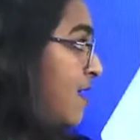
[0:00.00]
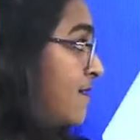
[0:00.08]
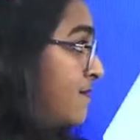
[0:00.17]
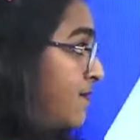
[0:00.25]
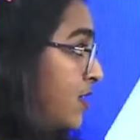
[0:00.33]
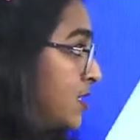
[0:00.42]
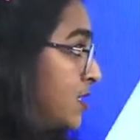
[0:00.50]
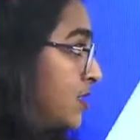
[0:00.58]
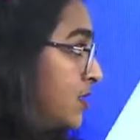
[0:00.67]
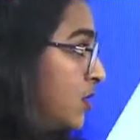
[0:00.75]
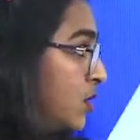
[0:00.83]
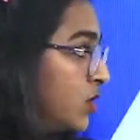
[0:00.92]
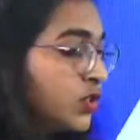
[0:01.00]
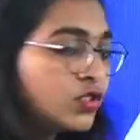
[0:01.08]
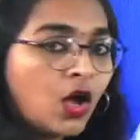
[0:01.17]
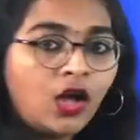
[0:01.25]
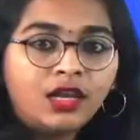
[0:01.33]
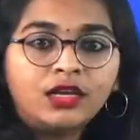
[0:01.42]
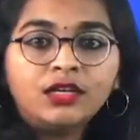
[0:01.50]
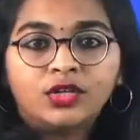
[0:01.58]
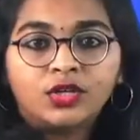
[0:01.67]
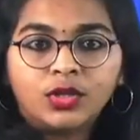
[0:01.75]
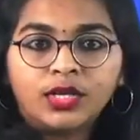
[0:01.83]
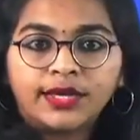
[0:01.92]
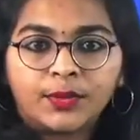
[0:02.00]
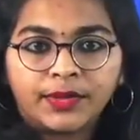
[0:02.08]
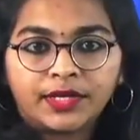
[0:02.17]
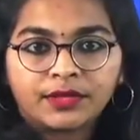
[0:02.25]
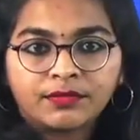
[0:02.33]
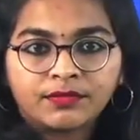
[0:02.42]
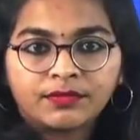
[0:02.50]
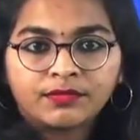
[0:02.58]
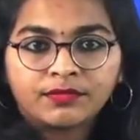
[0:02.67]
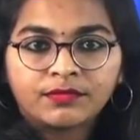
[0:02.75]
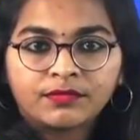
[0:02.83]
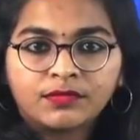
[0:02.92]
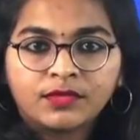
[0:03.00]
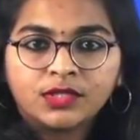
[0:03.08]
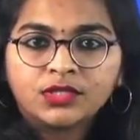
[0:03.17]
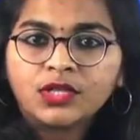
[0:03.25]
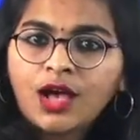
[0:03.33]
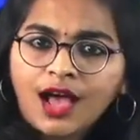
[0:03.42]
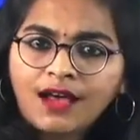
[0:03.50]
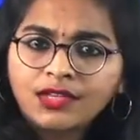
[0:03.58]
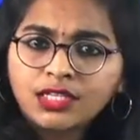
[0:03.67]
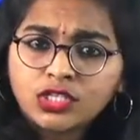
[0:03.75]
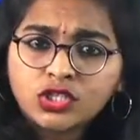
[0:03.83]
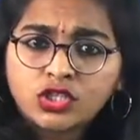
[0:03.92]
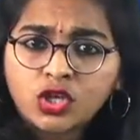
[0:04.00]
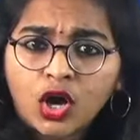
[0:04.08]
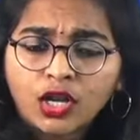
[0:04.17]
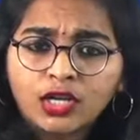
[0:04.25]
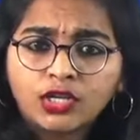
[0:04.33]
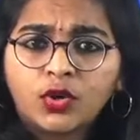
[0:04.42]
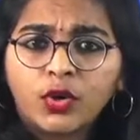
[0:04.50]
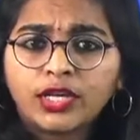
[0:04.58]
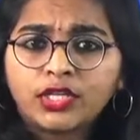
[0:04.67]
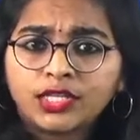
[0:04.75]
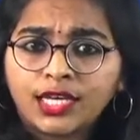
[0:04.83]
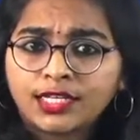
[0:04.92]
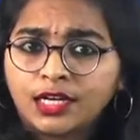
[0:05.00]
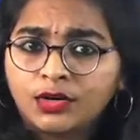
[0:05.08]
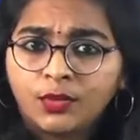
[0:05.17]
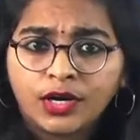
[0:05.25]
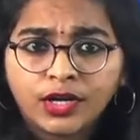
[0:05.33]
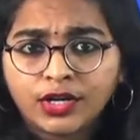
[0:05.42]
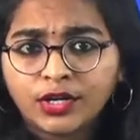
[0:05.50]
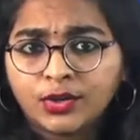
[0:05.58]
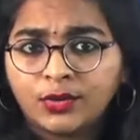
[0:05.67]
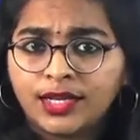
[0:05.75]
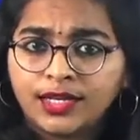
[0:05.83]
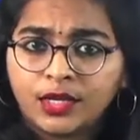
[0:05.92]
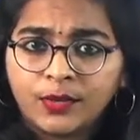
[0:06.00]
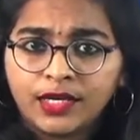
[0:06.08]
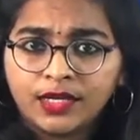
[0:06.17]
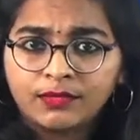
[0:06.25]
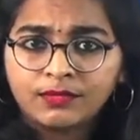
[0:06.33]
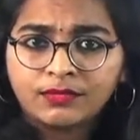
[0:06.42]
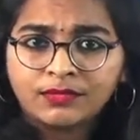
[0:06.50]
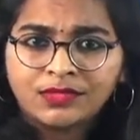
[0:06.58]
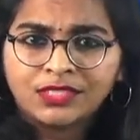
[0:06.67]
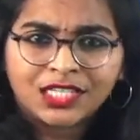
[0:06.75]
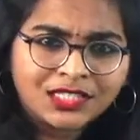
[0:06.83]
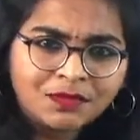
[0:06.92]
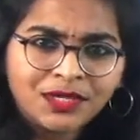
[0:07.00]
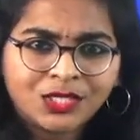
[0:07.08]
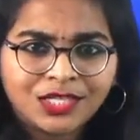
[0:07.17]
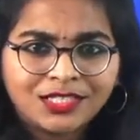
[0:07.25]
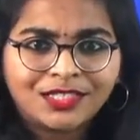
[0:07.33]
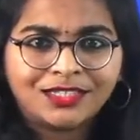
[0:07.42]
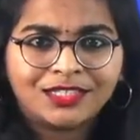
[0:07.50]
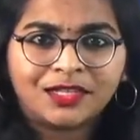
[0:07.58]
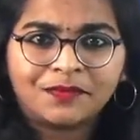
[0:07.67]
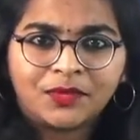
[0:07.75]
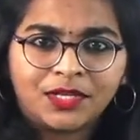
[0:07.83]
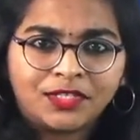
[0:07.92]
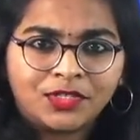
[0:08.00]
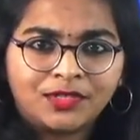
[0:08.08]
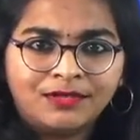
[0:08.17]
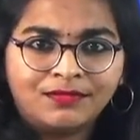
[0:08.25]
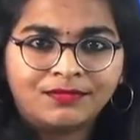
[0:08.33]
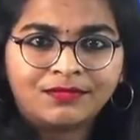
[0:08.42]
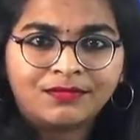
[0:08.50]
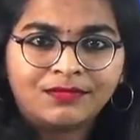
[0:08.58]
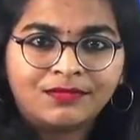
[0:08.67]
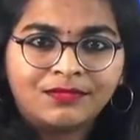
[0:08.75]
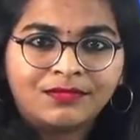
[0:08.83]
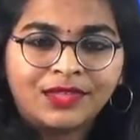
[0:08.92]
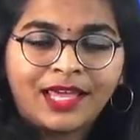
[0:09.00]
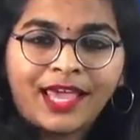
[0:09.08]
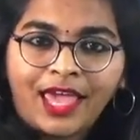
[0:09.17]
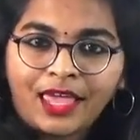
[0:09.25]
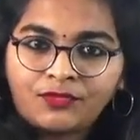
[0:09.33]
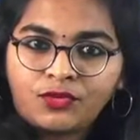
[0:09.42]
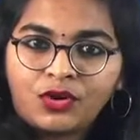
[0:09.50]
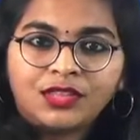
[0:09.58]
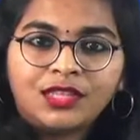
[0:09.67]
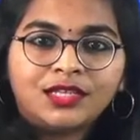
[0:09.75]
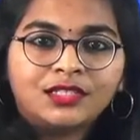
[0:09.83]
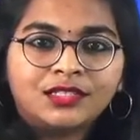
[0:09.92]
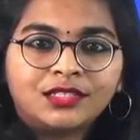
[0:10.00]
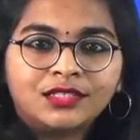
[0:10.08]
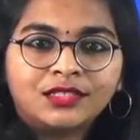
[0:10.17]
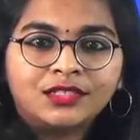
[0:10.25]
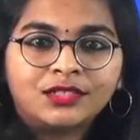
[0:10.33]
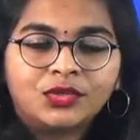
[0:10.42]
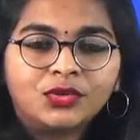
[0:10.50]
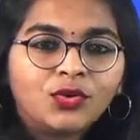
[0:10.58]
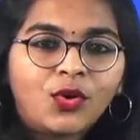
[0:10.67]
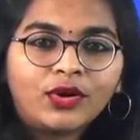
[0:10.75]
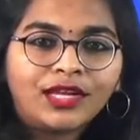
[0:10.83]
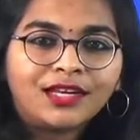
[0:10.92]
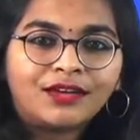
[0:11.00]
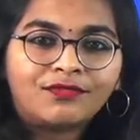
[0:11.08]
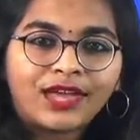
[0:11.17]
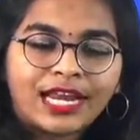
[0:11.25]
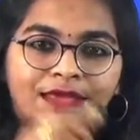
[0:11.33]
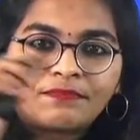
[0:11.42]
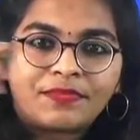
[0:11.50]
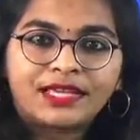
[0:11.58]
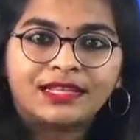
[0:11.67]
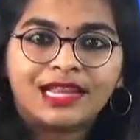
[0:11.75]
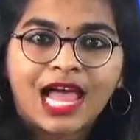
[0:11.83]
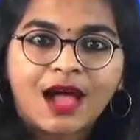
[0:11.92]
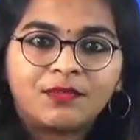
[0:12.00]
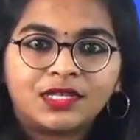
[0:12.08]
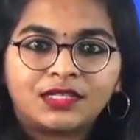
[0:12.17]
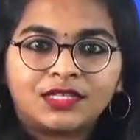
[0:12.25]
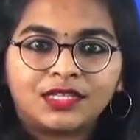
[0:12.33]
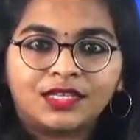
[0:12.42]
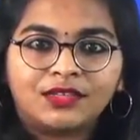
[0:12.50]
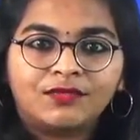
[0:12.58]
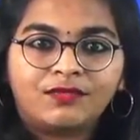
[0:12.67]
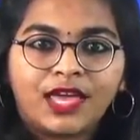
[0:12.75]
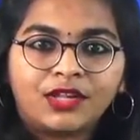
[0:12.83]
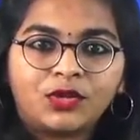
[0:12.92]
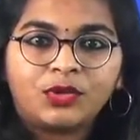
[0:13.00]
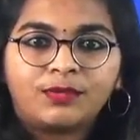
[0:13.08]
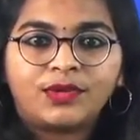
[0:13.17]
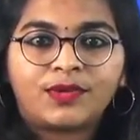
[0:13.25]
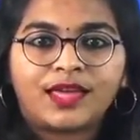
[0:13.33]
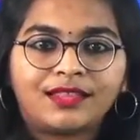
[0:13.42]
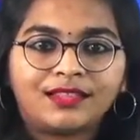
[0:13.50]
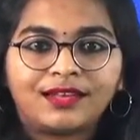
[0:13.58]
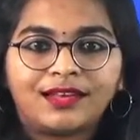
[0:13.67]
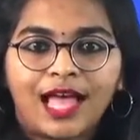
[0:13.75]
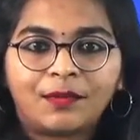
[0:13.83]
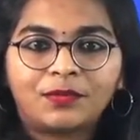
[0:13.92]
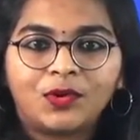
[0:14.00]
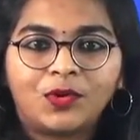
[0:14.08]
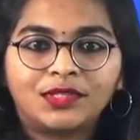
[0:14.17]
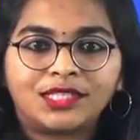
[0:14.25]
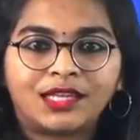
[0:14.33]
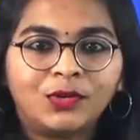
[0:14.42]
First, solid to liquid. So how is this solid going to get converted into a liquid? Just by changing the temperature? And for this, you no need a very big laboratory where you'll be wearing the lab coats and